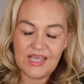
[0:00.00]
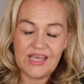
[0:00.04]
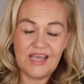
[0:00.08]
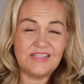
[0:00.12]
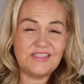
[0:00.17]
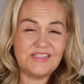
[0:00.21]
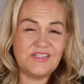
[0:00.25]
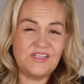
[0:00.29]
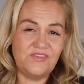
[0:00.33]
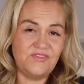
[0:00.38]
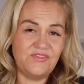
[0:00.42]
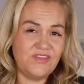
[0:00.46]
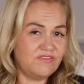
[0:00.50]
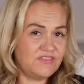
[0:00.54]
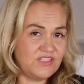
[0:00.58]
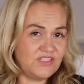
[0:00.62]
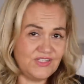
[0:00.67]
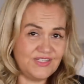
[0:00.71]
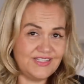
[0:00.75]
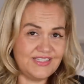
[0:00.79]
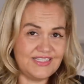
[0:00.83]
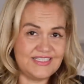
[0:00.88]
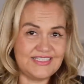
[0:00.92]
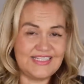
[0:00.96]
I don't even have to
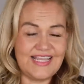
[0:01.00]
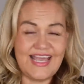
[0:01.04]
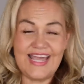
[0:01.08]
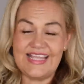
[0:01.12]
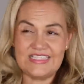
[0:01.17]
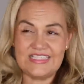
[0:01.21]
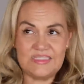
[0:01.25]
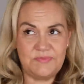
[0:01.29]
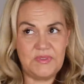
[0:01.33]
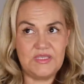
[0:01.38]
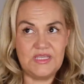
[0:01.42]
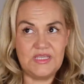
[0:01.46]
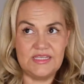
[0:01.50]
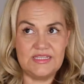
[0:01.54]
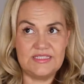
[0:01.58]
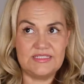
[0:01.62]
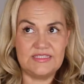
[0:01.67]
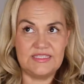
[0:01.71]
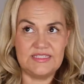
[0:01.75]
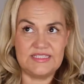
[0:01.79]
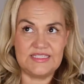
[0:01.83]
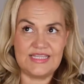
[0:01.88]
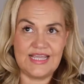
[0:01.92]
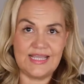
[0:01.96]
look at the stats
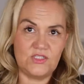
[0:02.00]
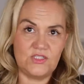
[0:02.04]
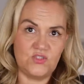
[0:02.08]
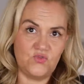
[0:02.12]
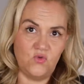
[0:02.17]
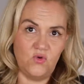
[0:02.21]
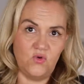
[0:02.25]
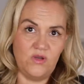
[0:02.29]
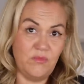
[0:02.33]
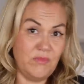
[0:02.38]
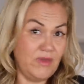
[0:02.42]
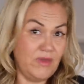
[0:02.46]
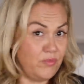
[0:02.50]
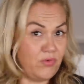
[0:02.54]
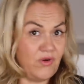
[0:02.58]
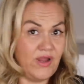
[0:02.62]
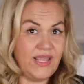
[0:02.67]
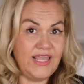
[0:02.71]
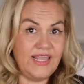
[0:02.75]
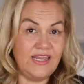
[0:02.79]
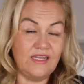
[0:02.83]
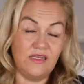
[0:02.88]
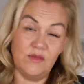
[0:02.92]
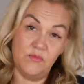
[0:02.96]
because the stats are all in my
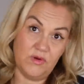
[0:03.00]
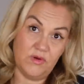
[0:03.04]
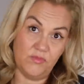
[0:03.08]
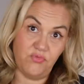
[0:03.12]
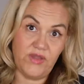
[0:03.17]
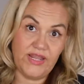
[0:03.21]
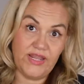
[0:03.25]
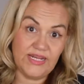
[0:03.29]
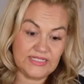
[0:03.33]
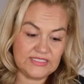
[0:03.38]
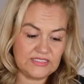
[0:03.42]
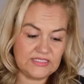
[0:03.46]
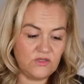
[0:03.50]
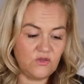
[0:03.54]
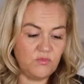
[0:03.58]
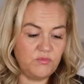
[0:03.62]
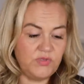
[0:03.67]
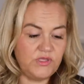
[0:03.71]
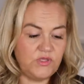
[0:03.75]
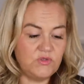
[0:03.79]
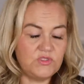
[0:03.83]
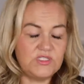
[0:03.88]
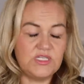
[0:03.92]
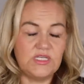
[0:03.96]
brain. My brain is the
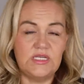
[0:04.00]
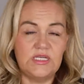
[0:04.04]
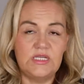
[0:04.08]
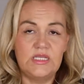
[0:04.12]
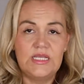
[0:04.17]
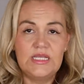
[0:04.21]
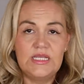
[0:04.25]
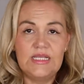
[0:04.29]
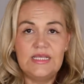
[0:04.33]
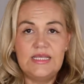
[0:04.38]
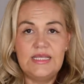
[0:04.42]
computer.